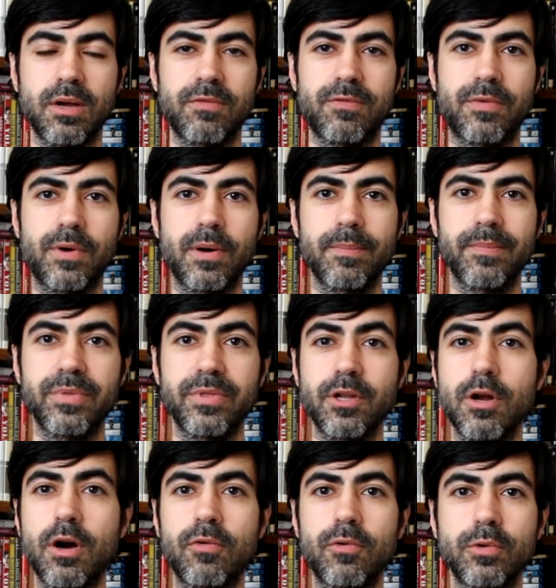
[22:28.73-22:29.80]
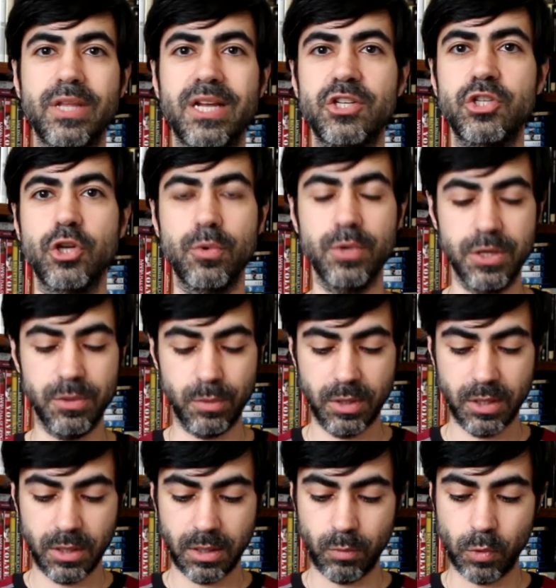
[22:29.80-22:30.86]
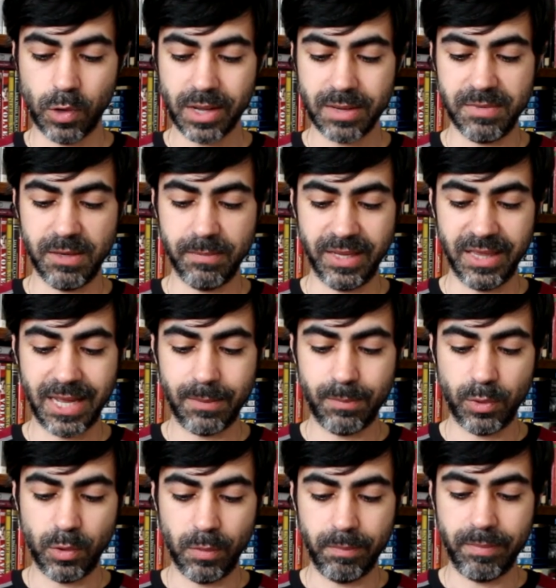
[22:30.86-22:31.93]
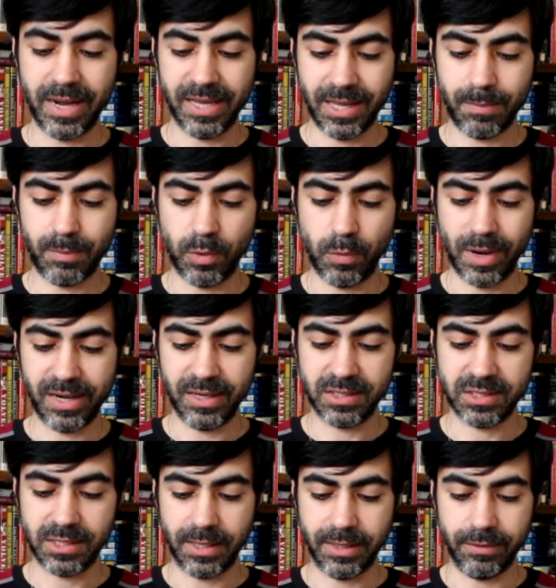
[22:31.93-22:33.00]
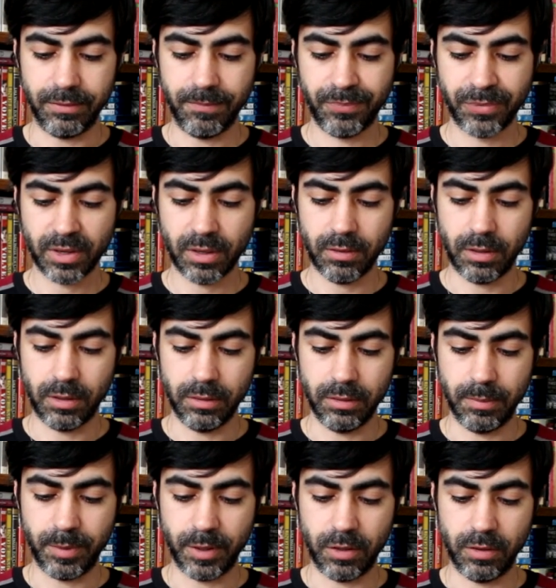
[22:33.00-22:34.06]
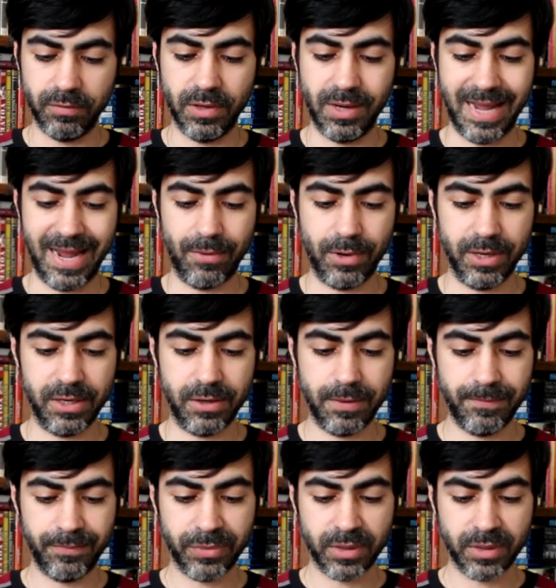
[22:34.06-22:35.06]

from the novel that show you what I mean by that that poetic style on the part of the narrator.